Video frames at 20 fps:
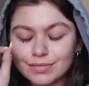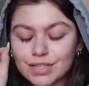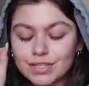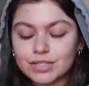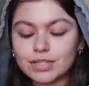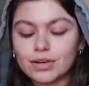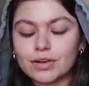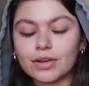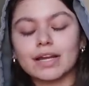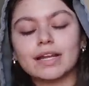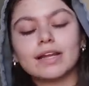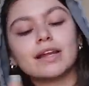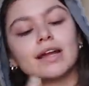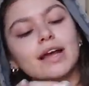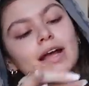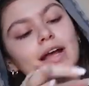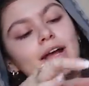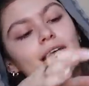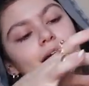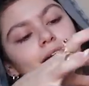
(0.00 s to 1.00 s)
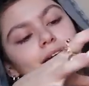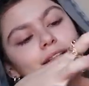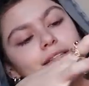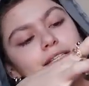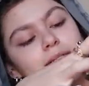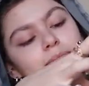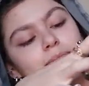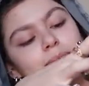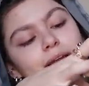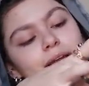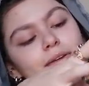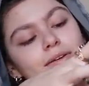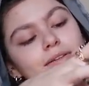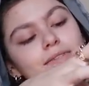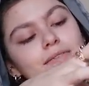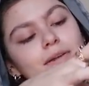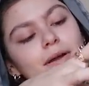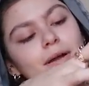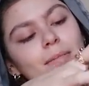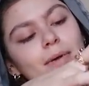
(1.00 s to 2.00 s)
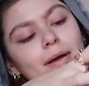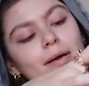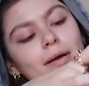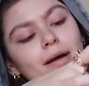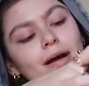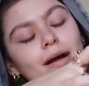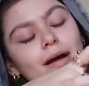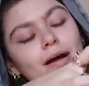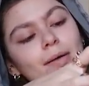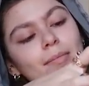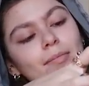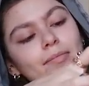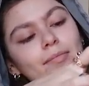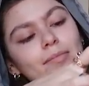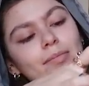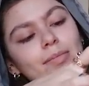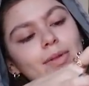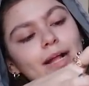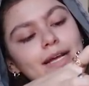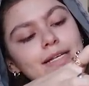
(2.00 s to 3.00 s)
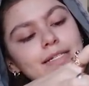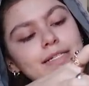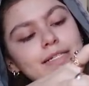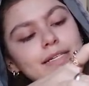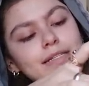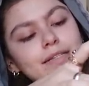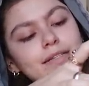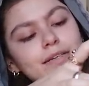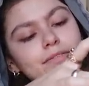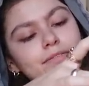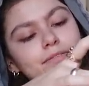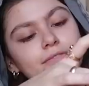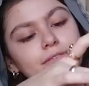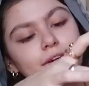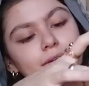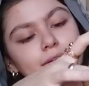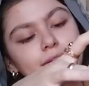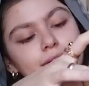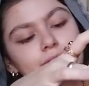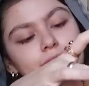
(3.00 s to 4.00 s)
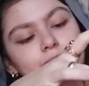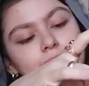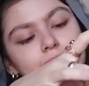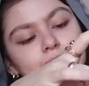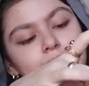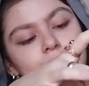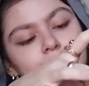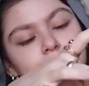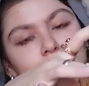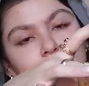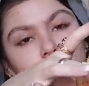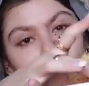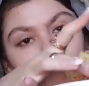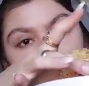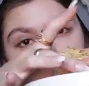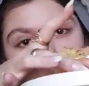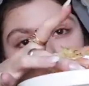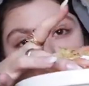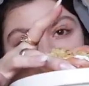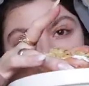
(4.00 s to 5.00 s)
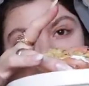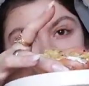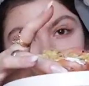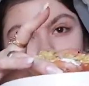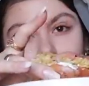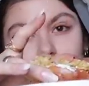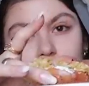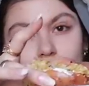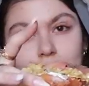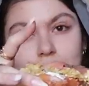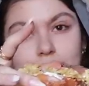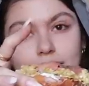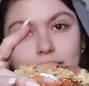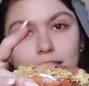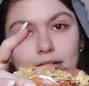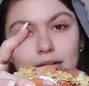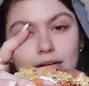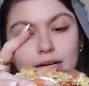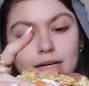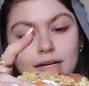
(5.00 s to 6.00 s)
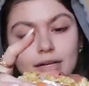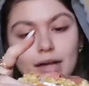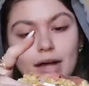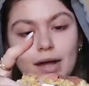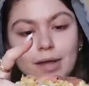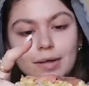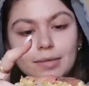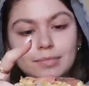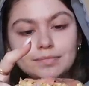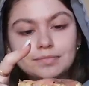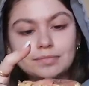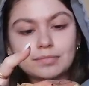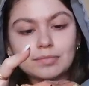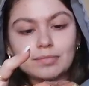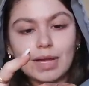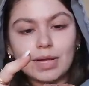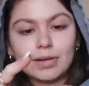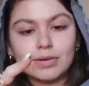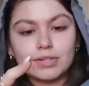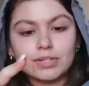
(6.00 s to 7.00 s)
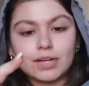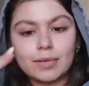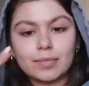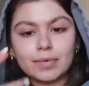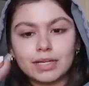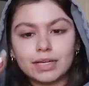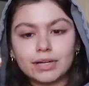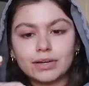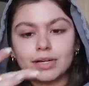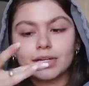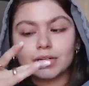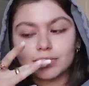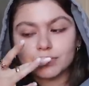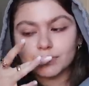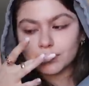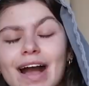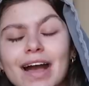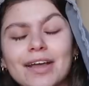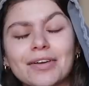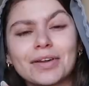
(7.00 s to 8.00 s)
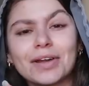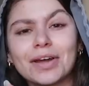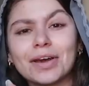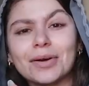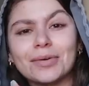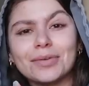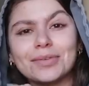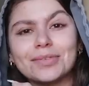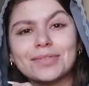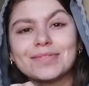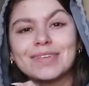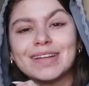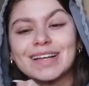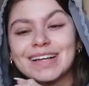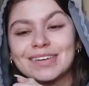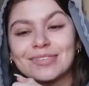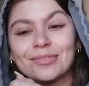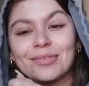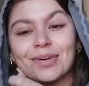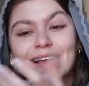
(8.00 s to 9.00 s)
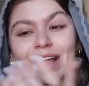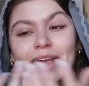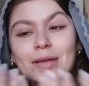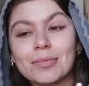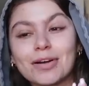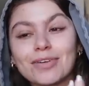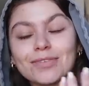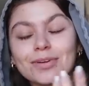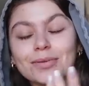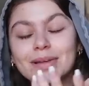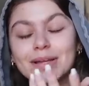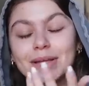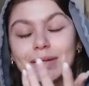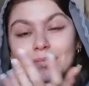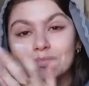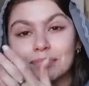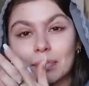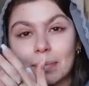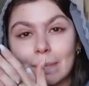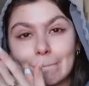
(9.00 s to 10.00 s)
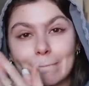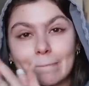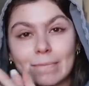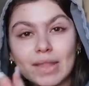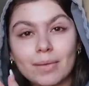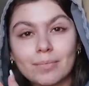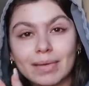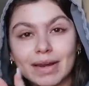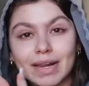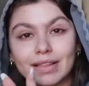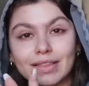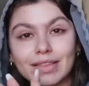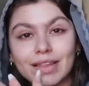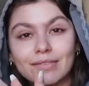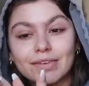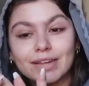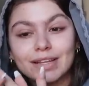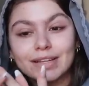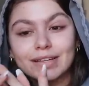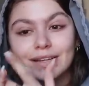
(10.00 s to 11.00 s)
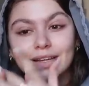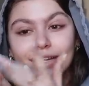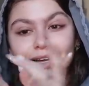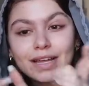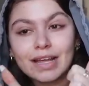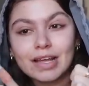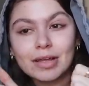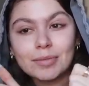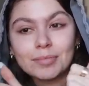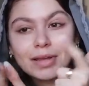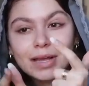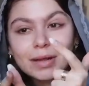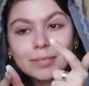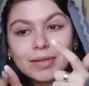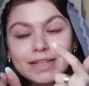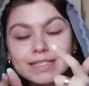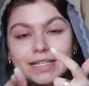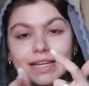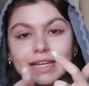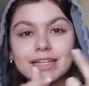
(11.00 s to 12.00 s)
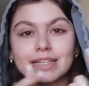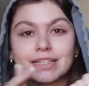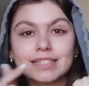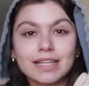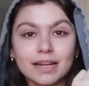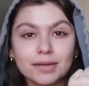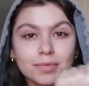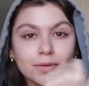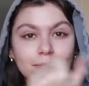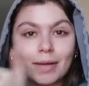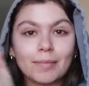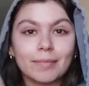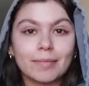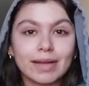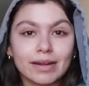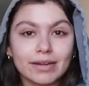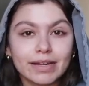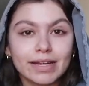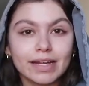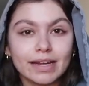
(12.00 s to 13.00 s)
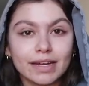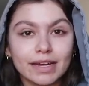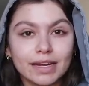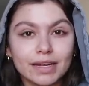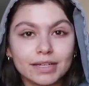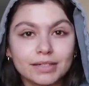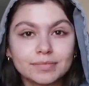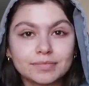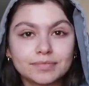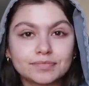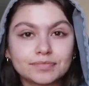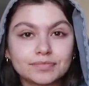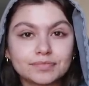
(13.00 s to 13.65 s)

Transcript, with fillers: So good. I got these bagels from um, Black Seed. They're frozen and that's like a um, Babel shop in New York. I don't know what came over me, but at 11 p.m. last night, I decided to put my mirror here.